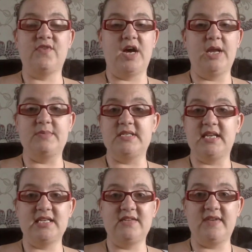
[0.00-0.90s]
vibes and
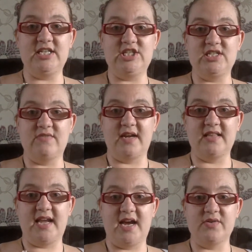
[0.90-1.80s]
negative energies around the
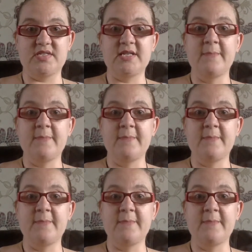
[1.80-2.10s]
house,